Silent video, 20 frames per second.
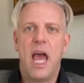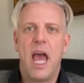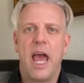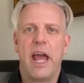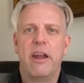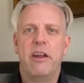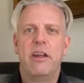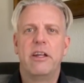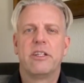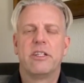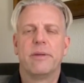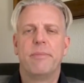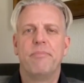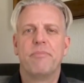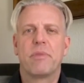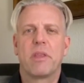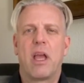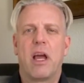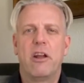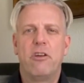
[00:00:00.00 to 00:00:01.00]
And
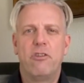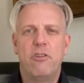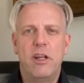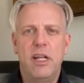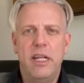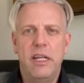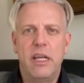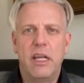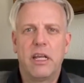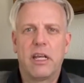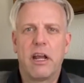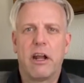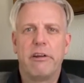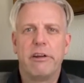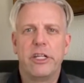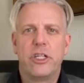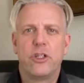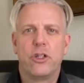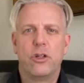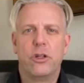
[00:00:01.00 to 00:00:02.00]
I'd really
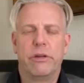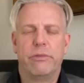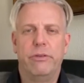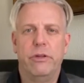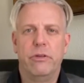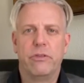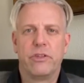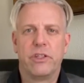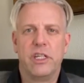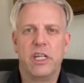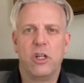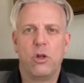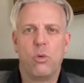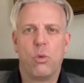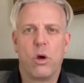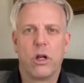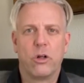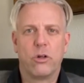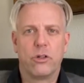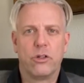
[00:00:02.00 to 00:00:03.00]
encourage you, if you've seen
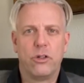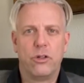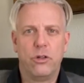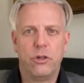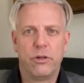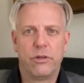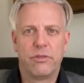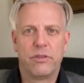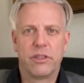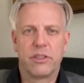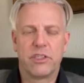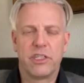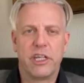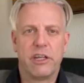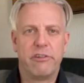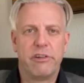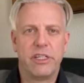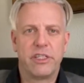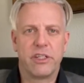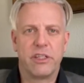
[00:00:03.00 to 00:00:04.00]
one or two of the
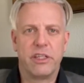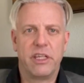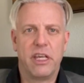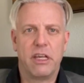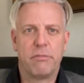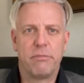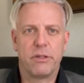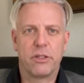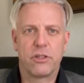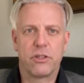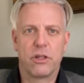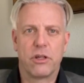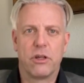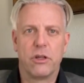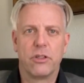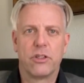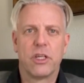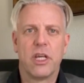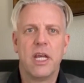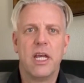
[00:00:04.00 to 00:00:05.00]
series in the
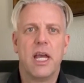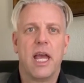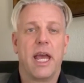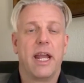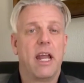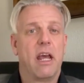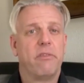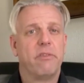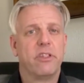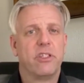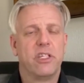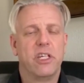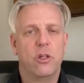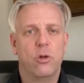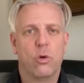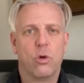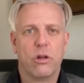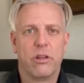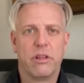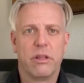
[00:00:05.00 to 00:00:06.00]
episodes and haven't seen
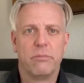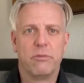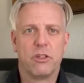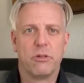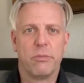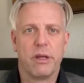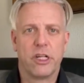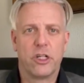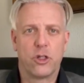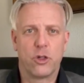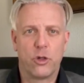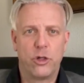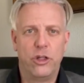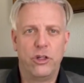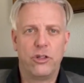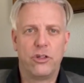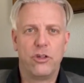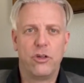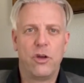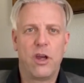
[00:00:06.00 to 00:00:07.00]
all of them, to make sure
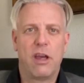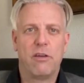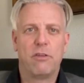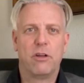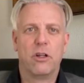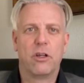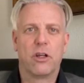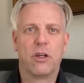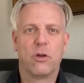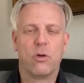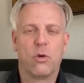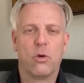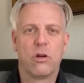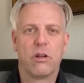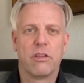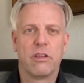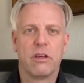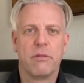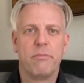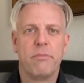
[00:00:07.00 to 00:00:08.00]
you do have a look at all
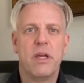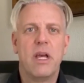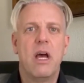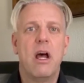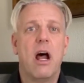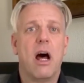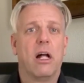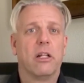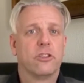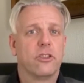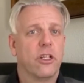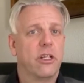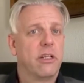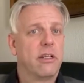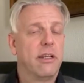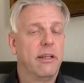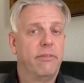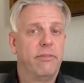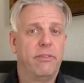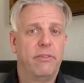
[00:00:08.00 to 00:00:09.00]
of them.
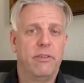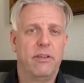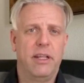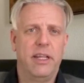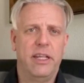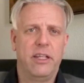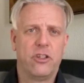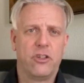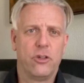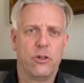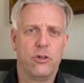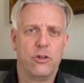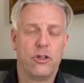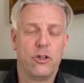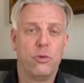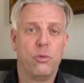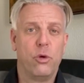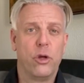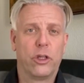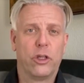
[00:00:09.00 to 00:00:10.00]
Alternatively, to,
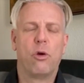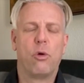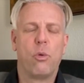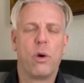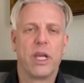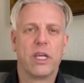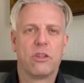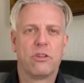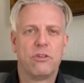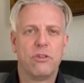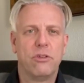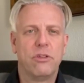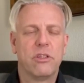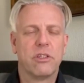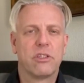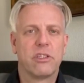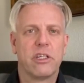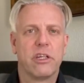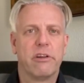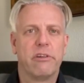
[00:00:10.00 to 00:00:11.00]
to work your way through the
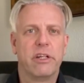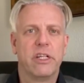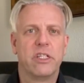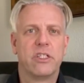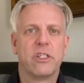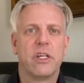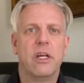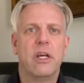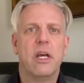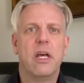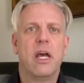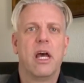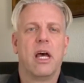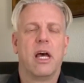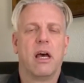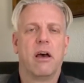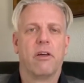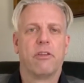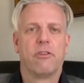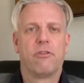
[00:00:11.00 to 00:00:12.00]
series
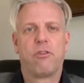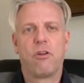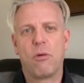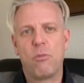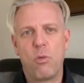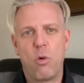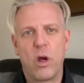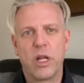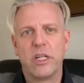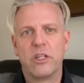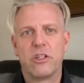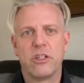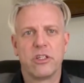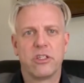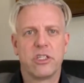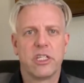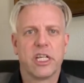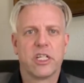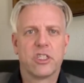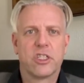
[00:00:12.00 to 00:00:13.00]
uh, from one to
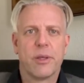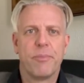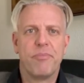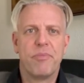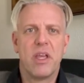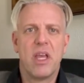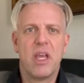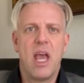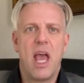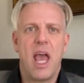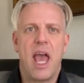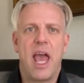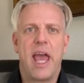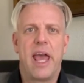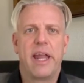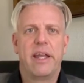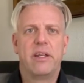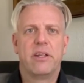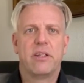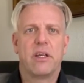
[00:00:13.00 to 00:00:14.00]
six.
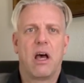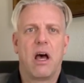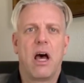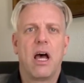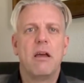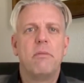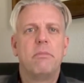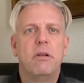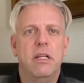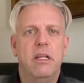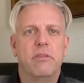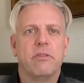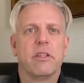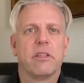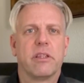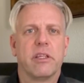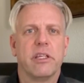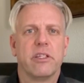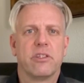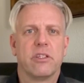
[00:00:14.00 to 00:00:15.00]
And I believe
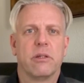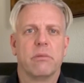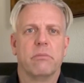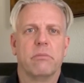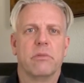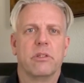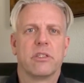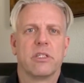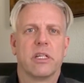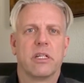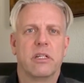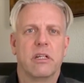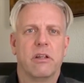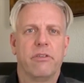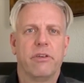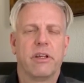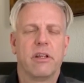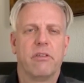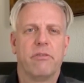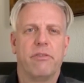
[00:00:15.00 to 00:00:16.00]
that there's some
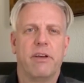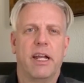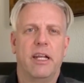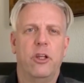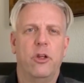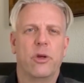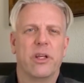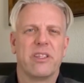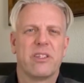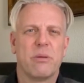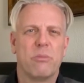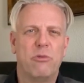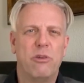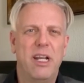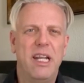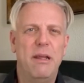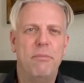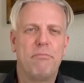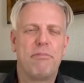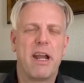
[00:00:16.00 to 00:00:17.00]
significant value and some
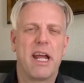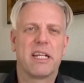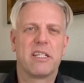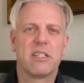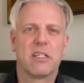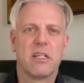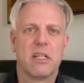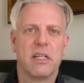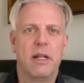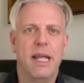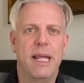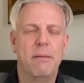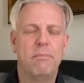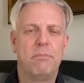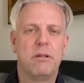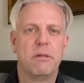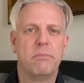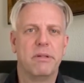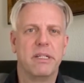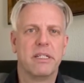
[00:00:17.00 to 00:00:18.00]
really practical and
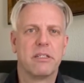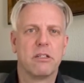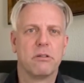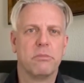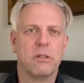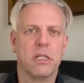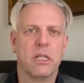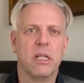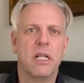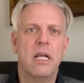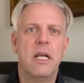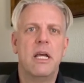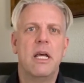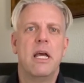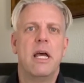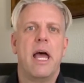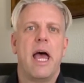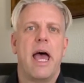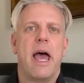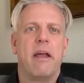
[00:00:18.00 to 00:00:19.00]
implementable
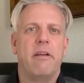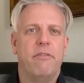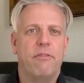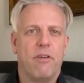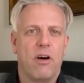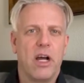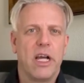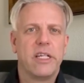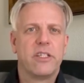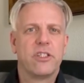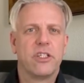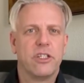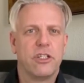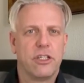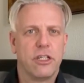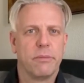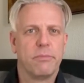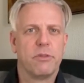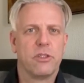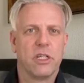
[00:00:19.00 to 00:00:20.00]
advice and
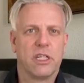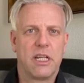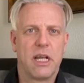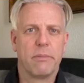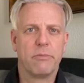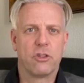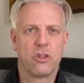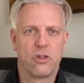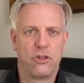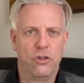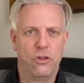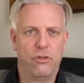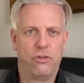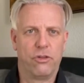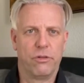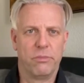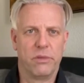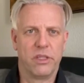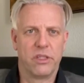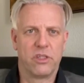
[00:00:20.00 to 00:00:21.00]
tips that comes through
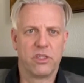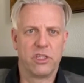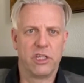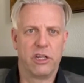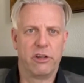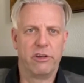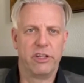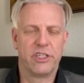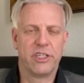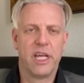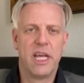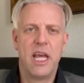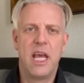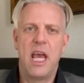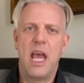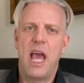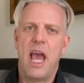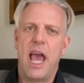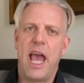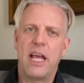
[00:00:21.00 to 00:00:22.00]
from this series.
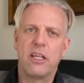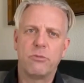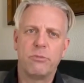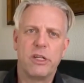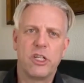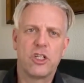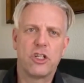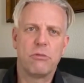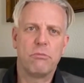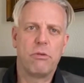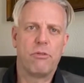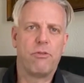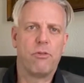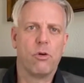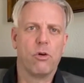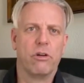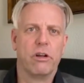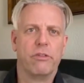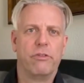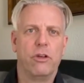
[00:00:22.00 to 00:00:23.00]
As mentioned
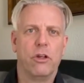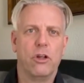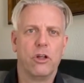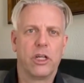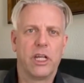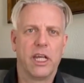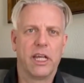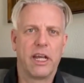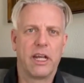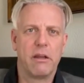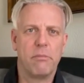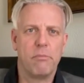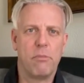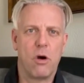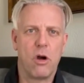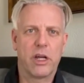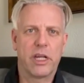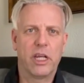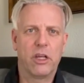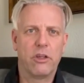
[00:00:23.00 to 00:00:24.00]
before, if you're looking at
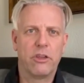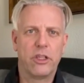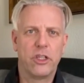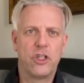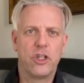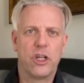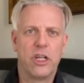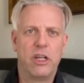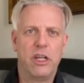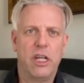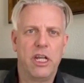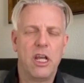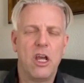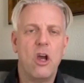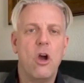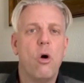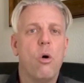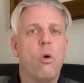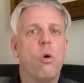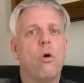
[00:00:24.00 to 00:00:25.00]
embarking on the journey
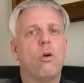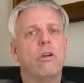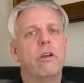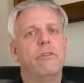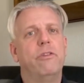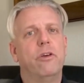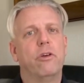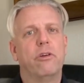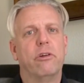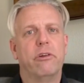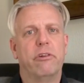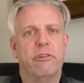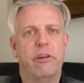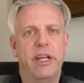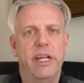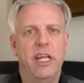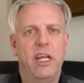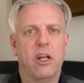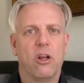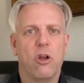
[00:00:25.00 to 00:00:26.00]
or if you're
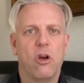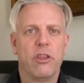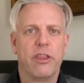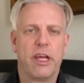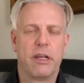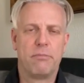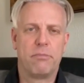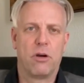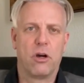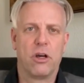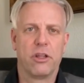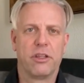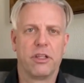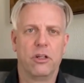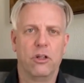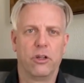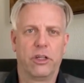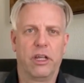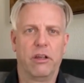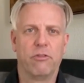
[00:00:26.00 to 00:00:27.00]
already along that path
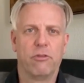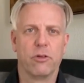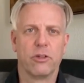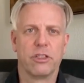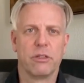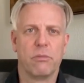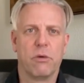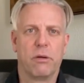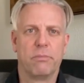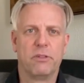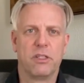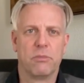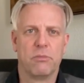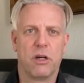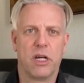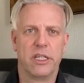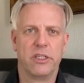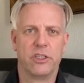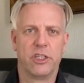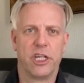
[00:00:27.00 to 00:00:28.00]
and looking for some
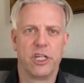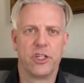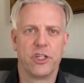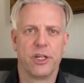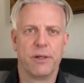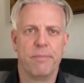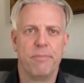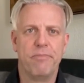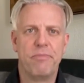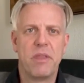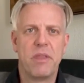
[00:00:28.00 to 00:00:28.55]
optimization.